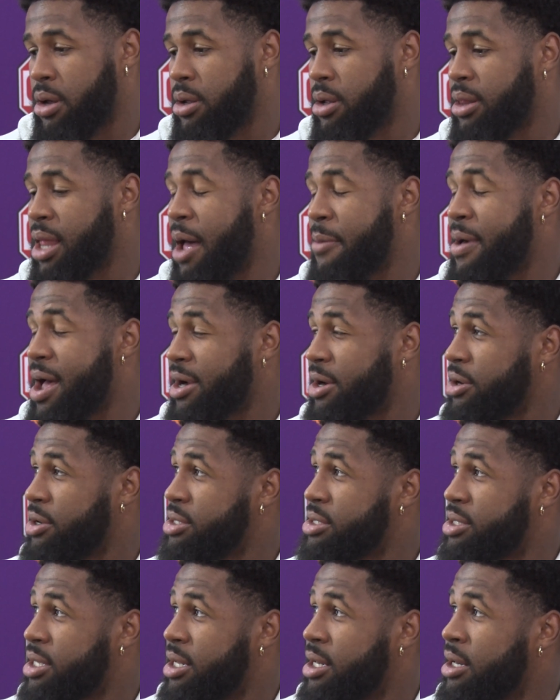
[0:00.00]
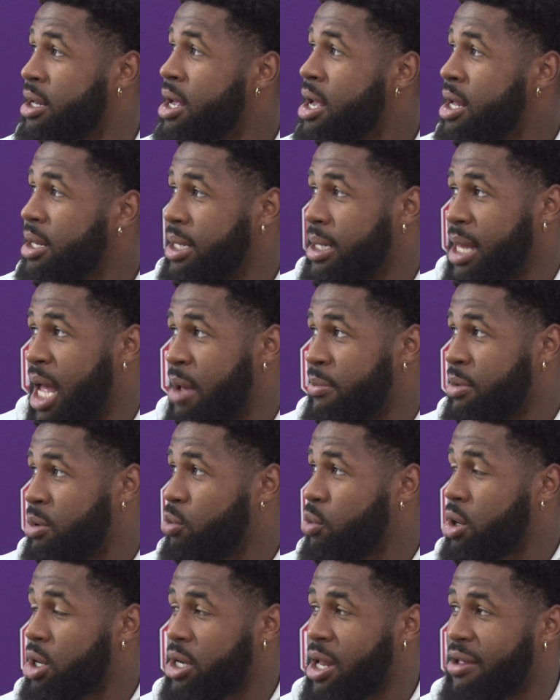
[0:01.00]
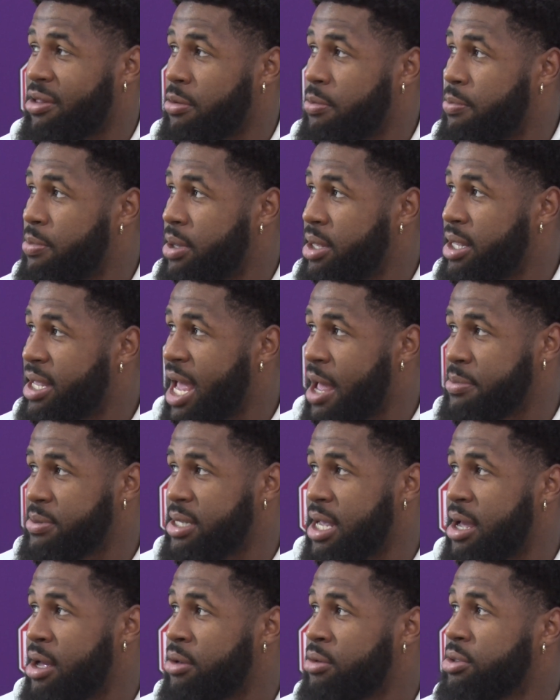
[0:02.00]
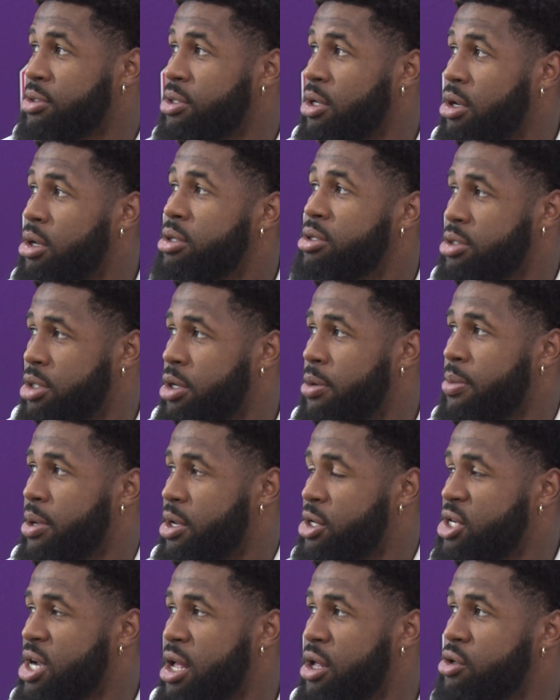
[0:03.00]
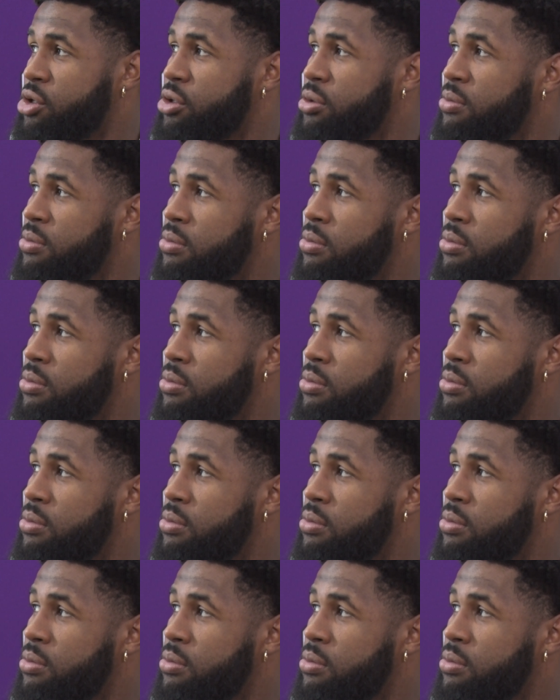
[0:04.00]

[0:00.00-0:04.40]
linebackers and D linemen, we're going to have to be gap sound. So it's going to be a good challenge.